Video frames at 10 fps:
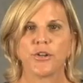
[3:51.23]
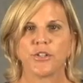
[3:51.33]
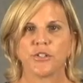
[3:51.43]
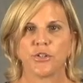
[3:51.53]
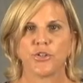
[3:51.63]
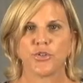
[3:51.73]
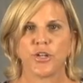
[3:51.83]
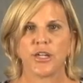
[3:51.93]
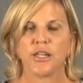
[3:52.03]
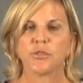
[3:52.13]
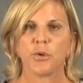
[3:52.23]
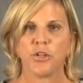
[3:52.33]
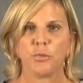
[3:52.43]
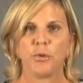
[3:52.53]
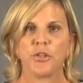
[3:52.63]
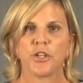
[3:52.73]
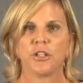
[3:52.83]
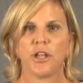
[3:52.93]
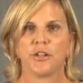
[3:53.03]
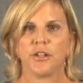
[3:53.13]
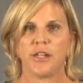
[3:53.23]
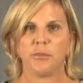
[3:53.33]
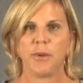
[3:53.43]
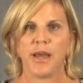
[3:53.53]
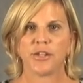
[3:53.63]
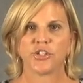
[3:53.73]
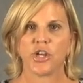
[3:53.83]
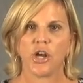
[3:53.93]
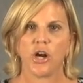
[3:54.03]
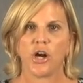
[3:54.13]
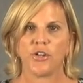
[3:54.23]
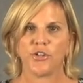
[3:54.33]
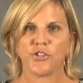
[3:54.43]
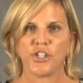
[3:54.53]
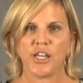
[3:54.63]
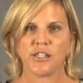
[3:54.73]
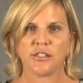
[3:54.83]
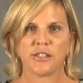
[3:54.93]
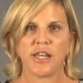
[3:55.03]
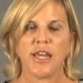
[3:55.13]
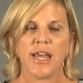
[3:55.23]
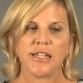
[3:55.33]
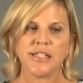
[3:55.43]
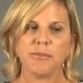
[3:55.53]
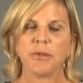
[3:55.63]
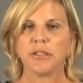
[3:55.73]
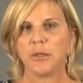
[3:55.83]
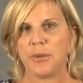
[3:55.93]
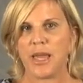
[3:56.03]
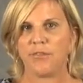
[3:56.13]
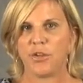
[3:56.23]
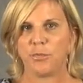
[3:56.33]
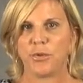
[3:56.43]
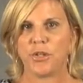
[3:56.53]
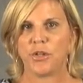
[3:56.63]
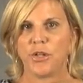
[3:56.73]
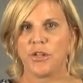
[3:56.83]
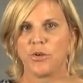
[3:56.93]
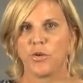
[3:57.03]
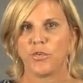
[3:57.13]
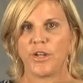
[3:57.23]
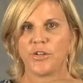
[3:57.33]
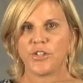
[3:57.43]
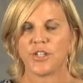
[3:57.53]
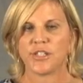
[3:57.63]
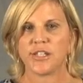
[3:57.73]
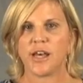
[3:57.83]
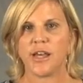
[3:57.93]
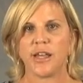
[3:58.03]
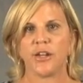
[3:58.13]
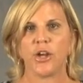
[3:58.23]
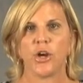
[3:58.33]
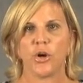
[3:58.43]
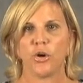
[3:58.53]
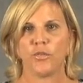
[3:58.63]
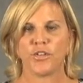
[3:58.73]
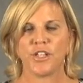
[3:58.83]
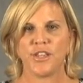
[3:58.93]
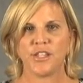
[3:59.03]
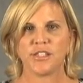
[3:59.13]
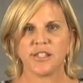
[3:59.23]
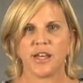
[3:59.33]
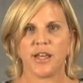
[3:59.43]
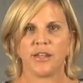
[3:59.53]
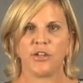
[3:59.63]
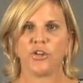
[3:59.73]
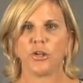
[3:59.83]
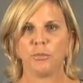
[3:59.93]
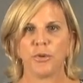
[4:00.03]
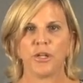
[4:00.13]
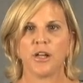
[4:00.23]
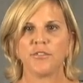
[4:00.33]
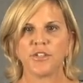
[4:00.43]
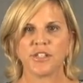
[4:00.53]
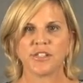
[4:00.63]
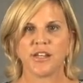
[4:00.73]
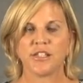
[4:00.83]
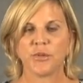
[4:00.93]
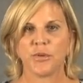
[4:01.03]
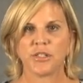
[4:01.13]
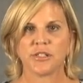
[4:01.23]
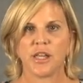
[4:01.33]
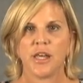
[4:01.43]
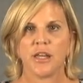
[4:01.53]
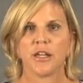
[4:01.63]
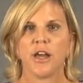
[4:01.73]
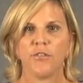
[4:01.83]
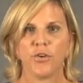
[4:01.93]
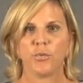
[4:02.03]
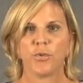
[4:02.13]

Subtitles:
to surgery is when you put the clonidine patch on your chest. And typically we have you put it either over here to the side or over to this side, and you can put it off to the side so it's covered